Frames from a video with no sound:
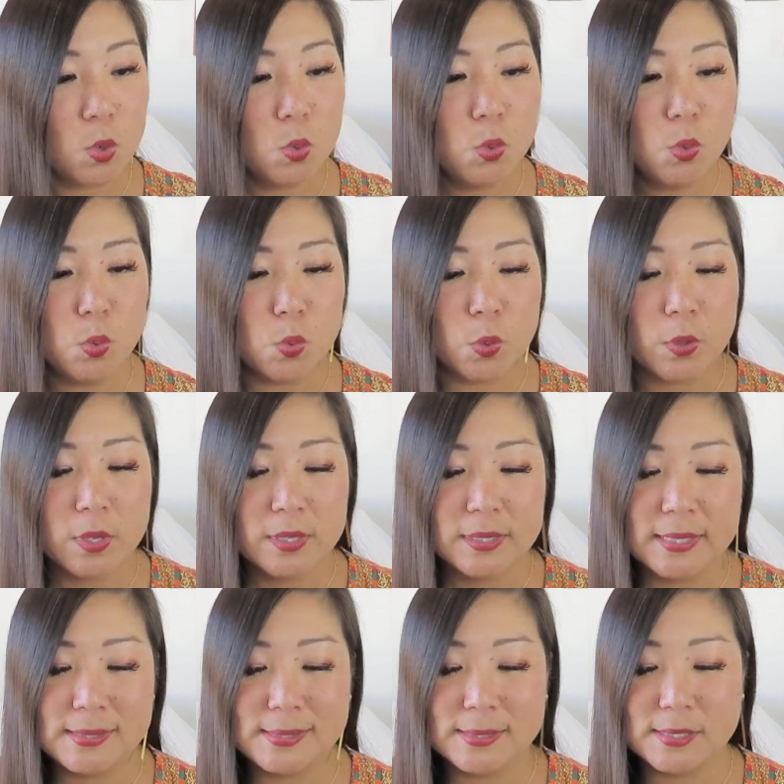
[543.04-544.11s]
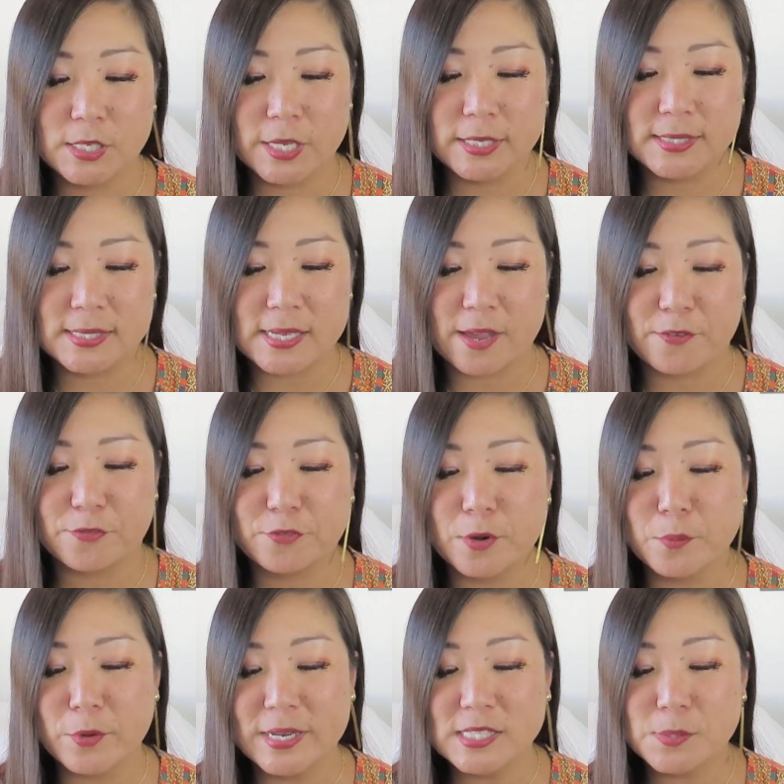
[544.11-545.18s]
Ooh, this is good stuff.
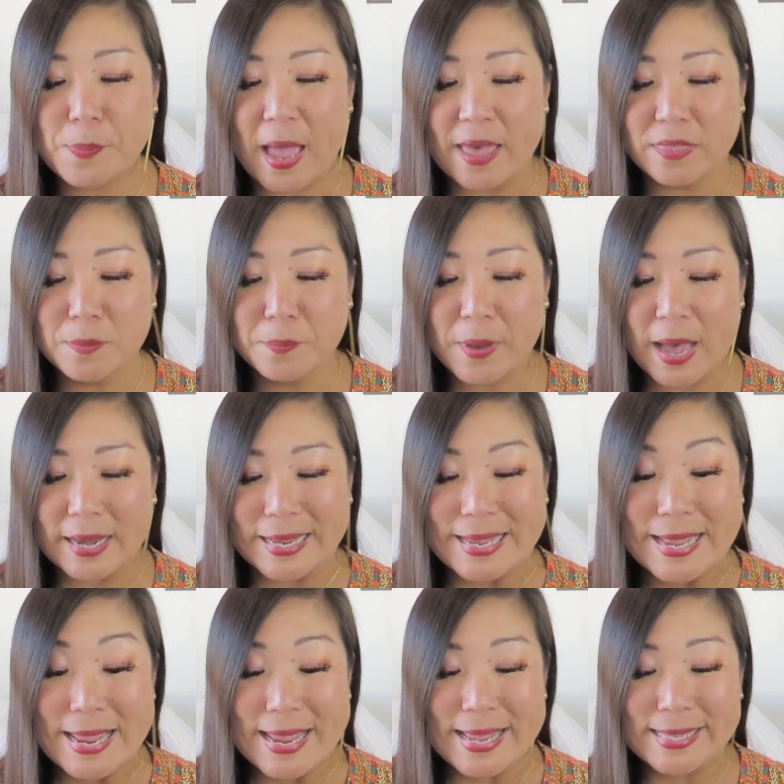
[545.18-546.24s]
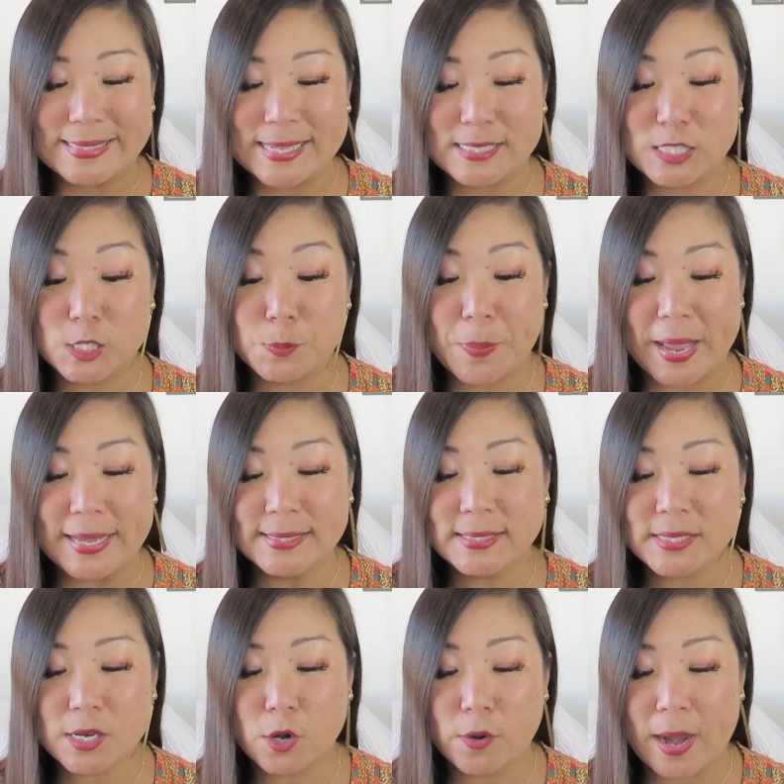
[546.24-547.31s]
From Rinse Bath & Body, it's a
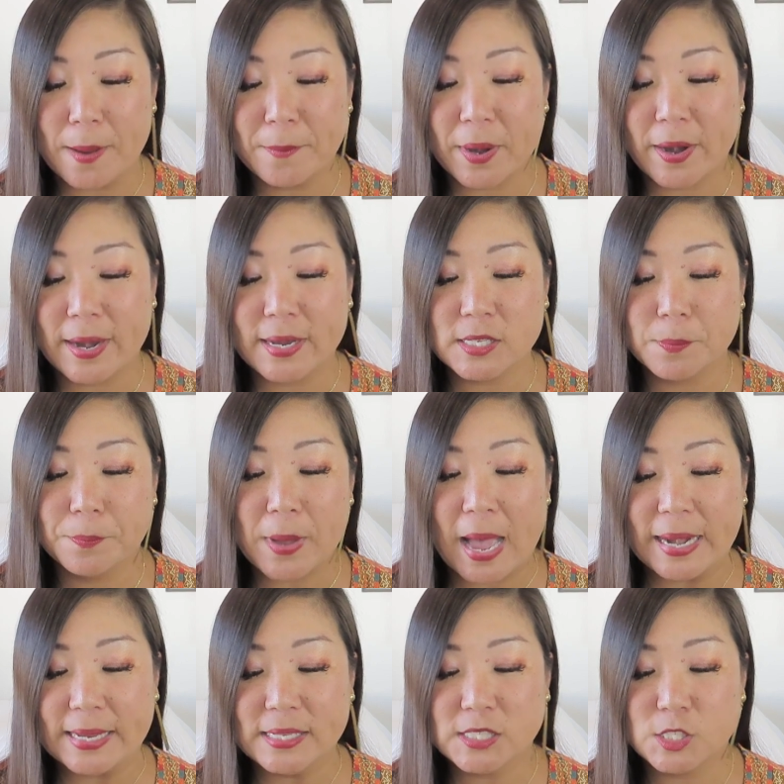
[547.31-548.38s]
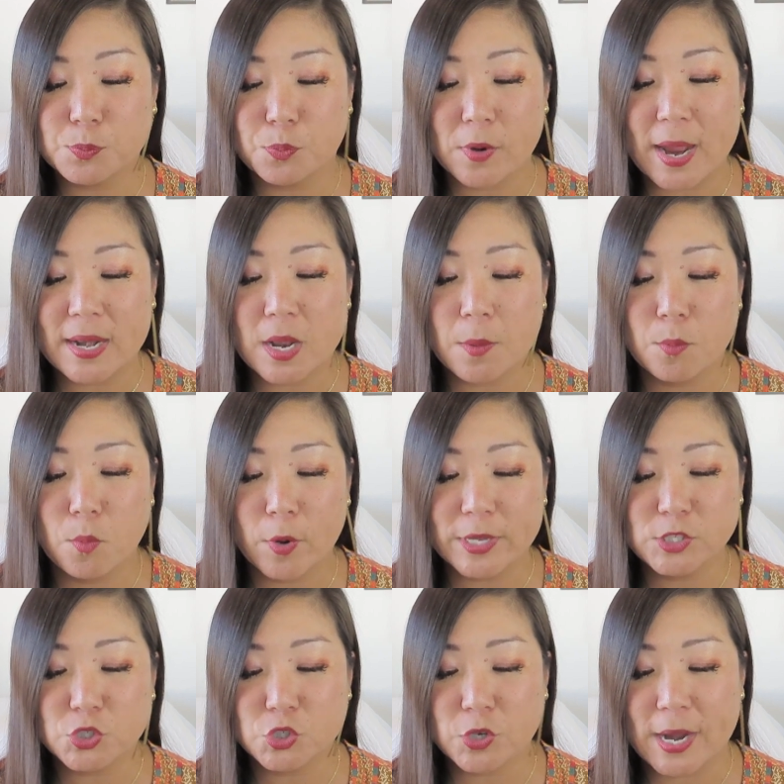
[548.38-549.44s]
Spiced Cranberry Body Spread
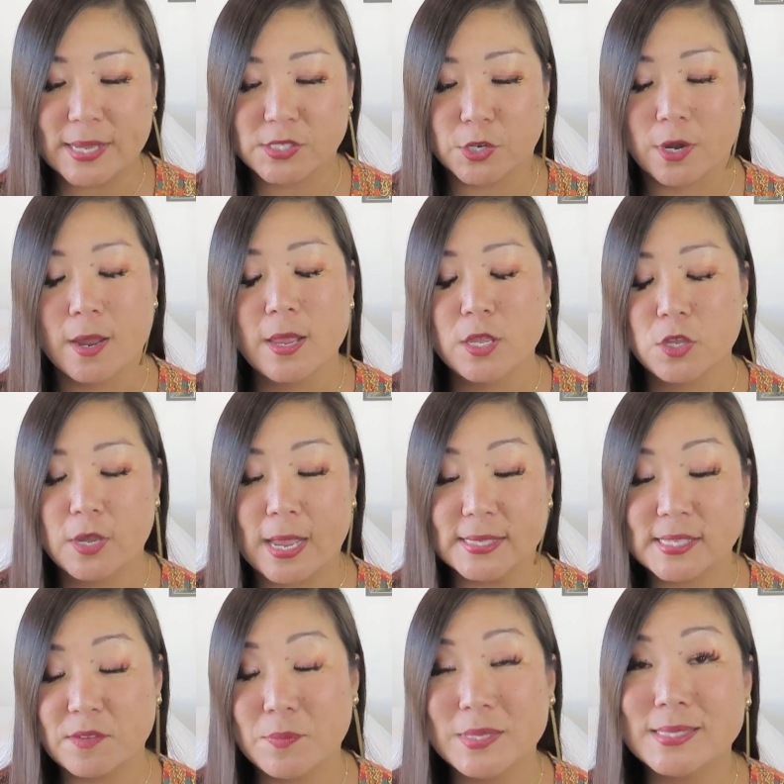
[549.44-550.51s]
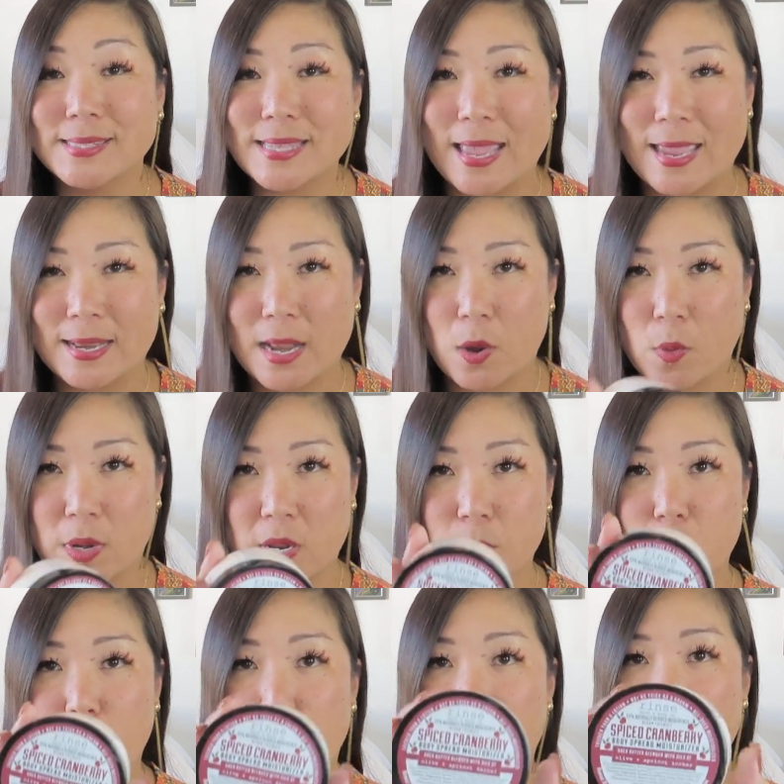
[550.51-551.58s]
Moisturizer. You guys, I've been saying I wanted
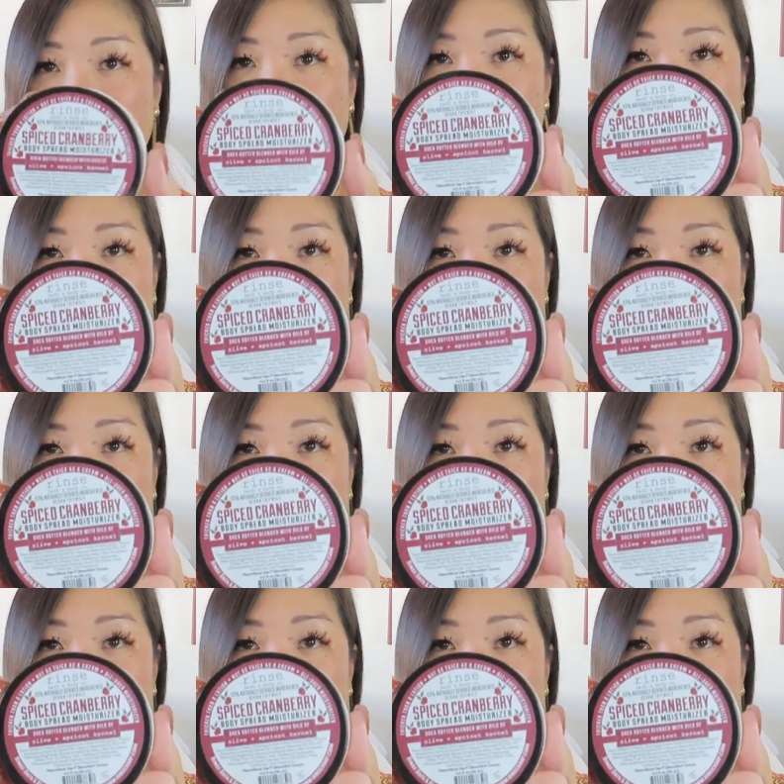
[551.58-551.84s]
more